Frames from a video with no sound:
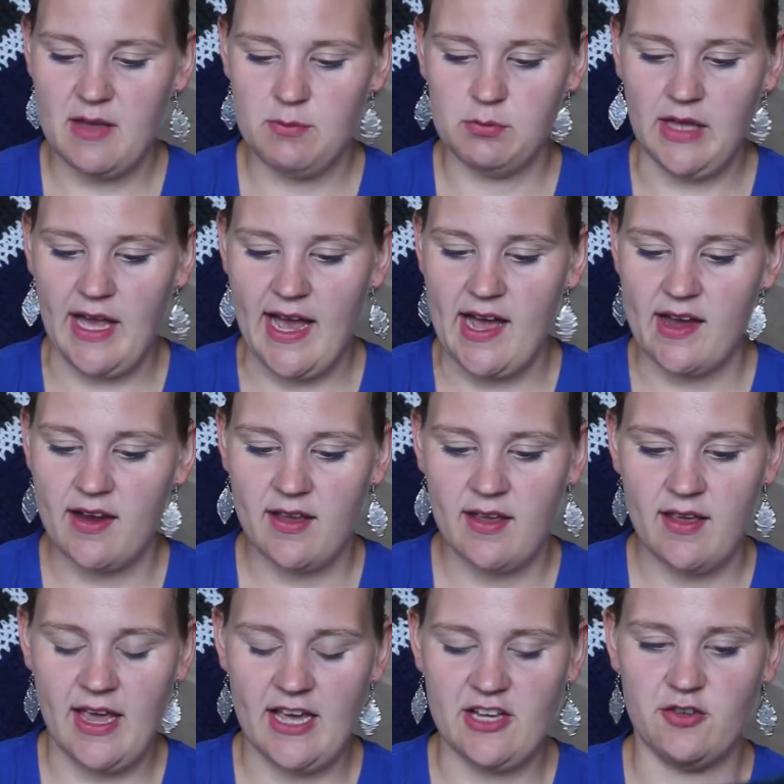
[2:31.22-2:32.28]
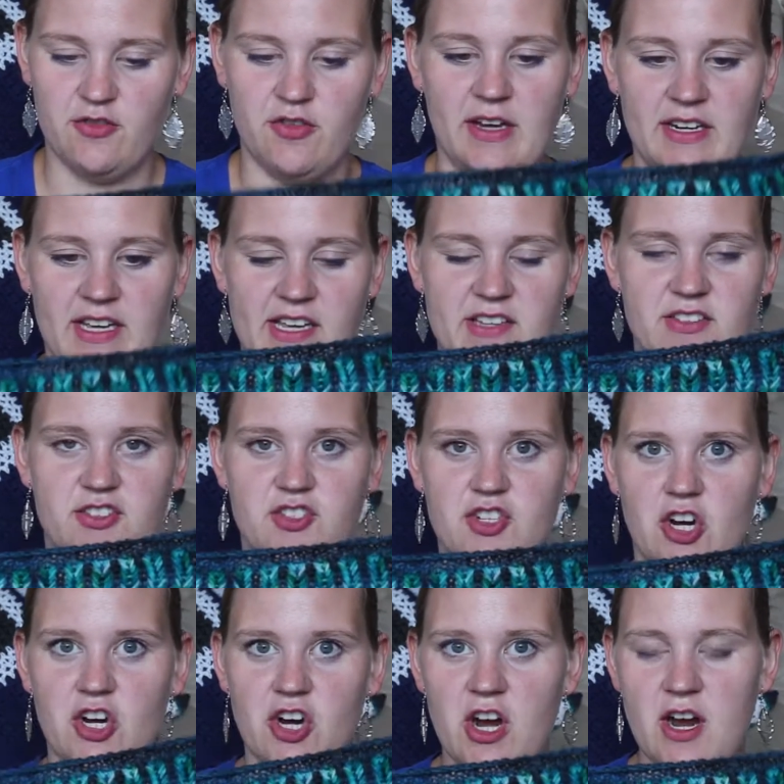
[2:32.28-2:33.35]
and black and a nice
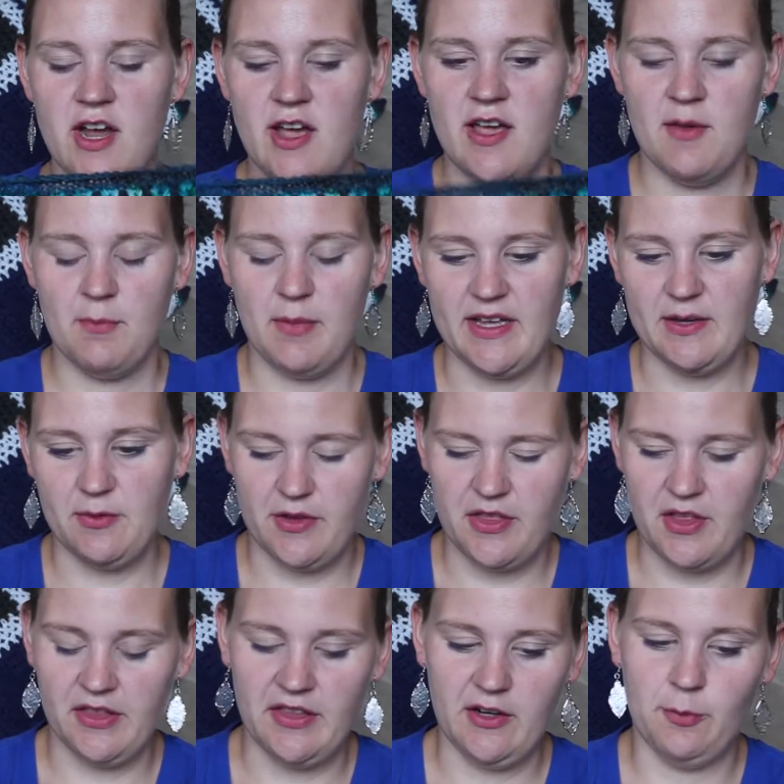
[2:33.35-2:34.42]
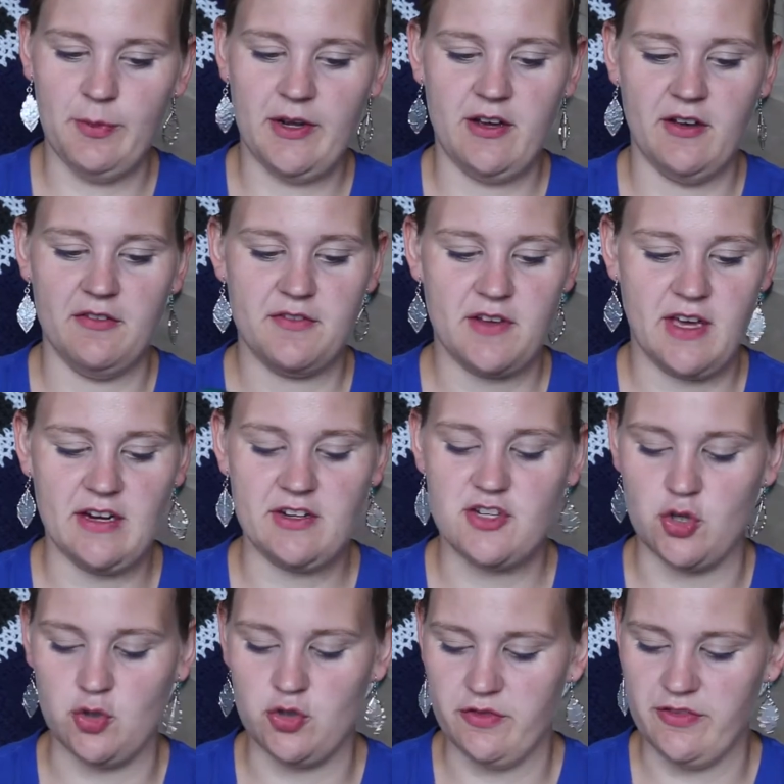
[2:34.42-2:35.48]
dark, but with a little bit of kind of
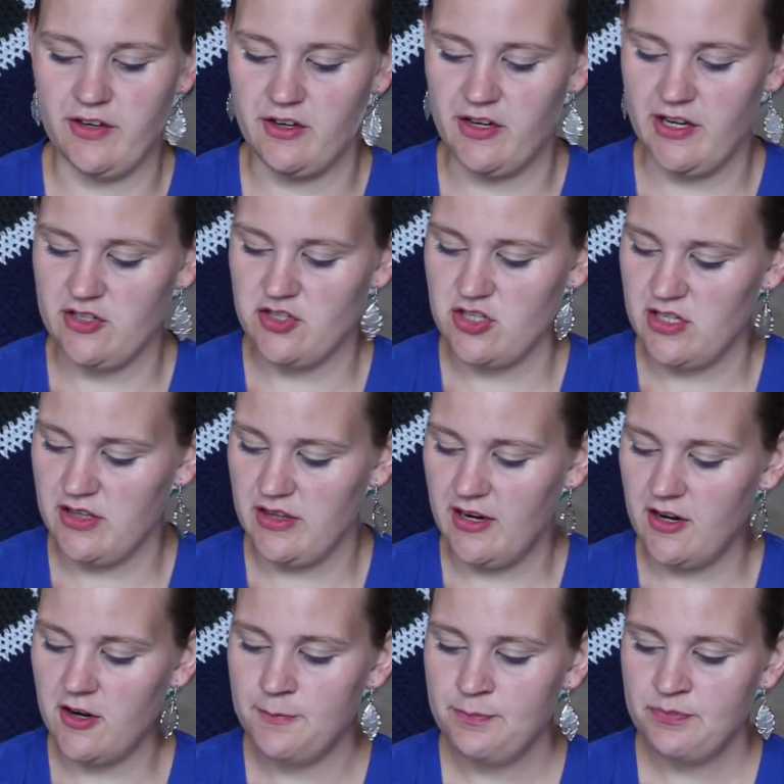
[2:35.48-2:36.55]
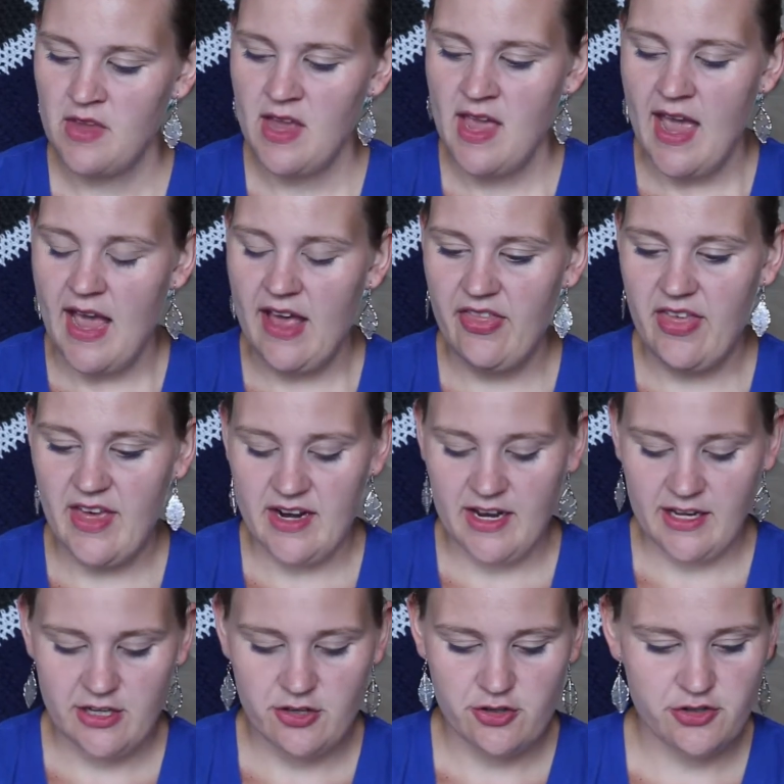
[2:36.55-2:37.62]
tonal variation in there. And then I
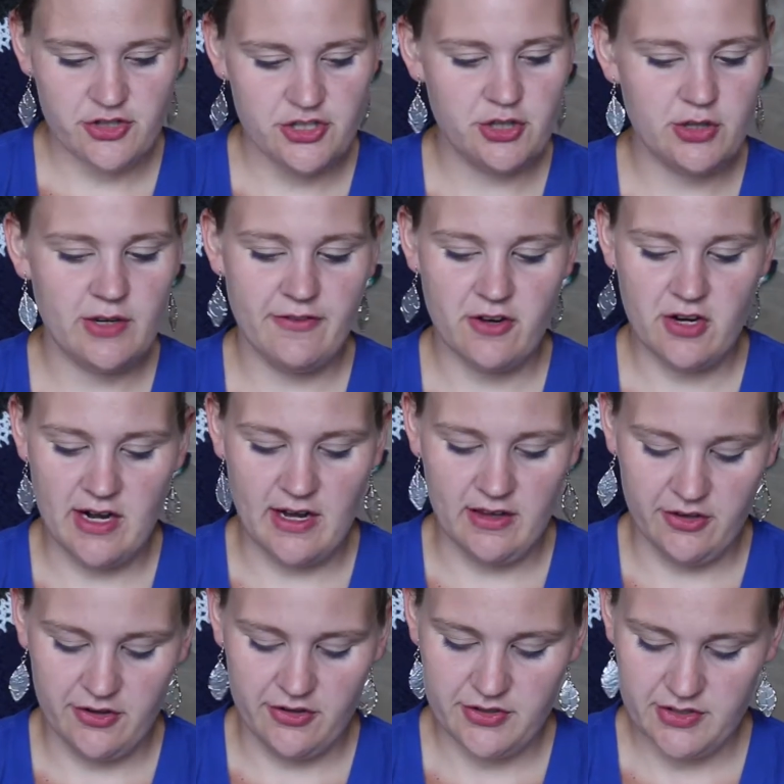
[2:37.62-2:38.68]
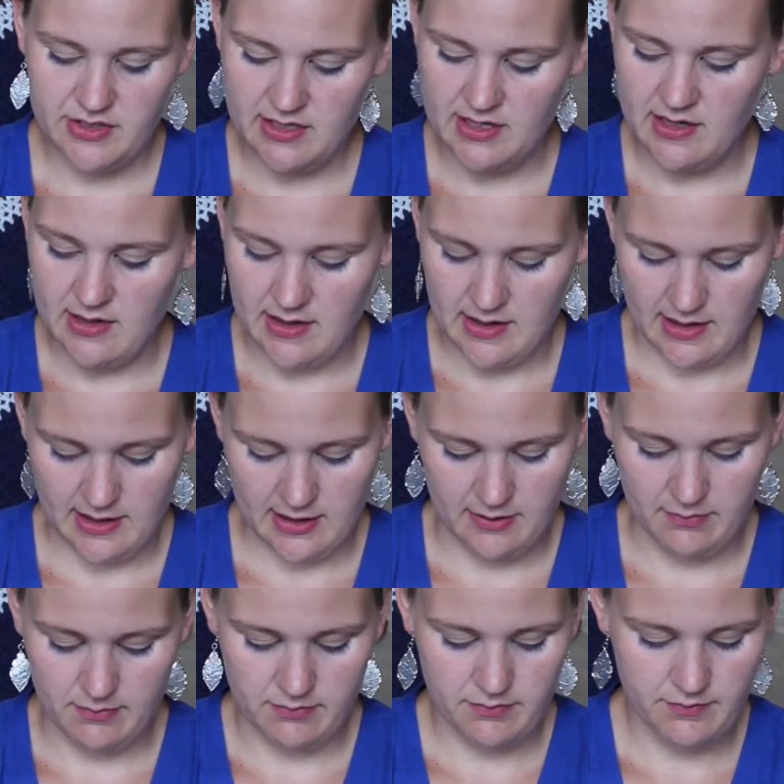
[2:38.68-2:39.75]
used two different colors
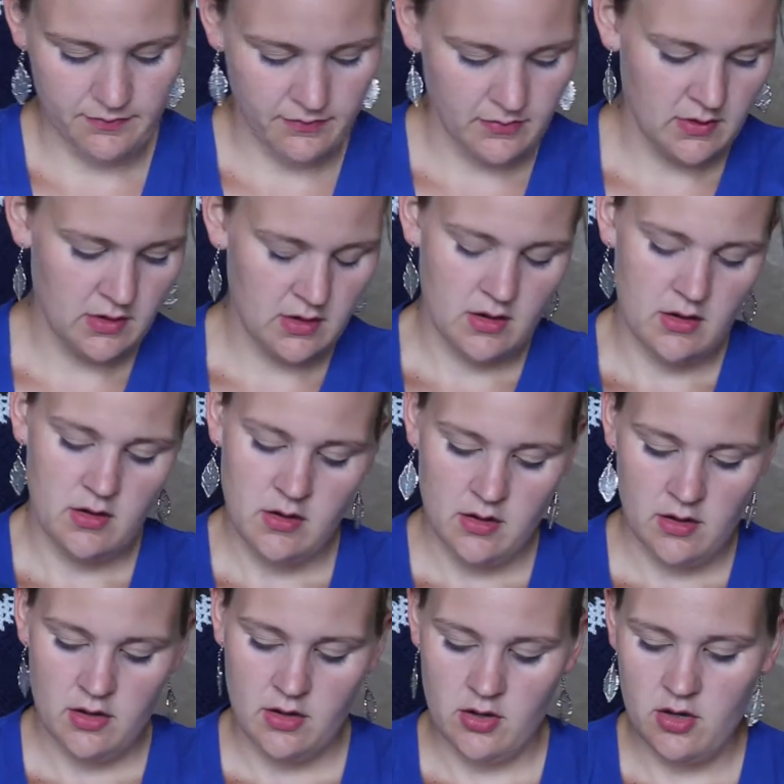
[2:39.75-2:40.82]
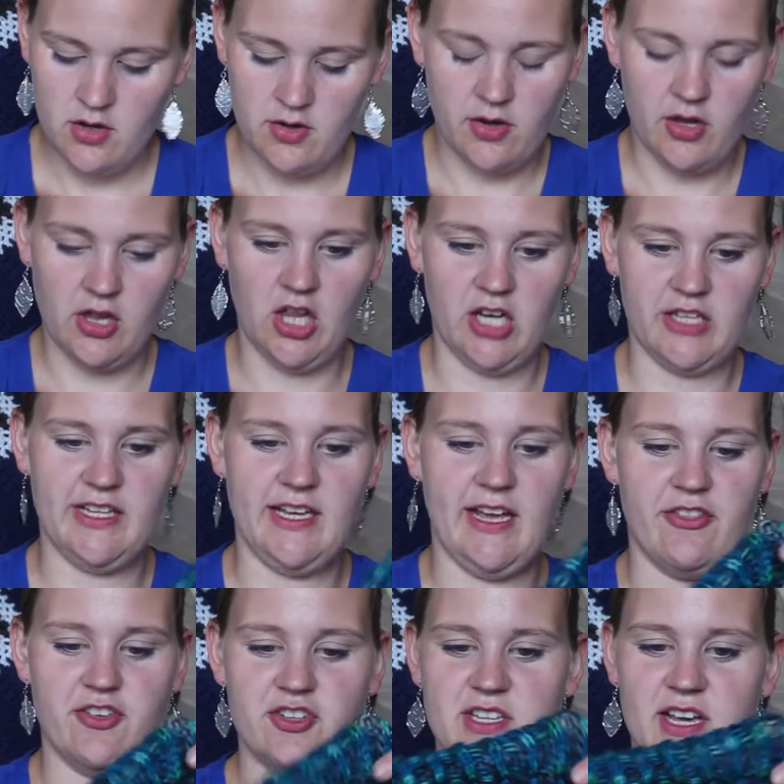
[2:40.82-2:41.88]
um, along the
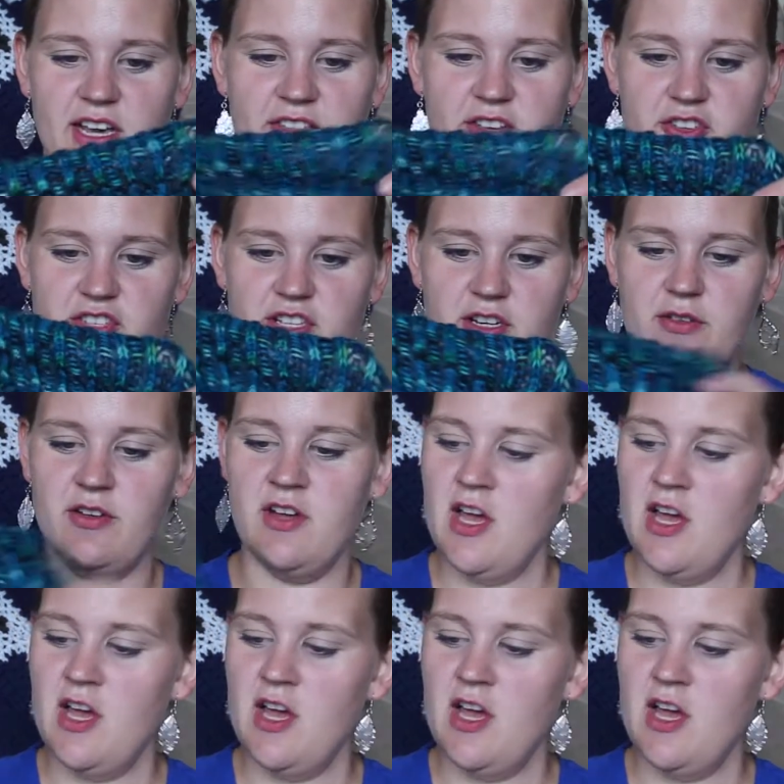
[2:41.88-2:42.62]
other side. There's a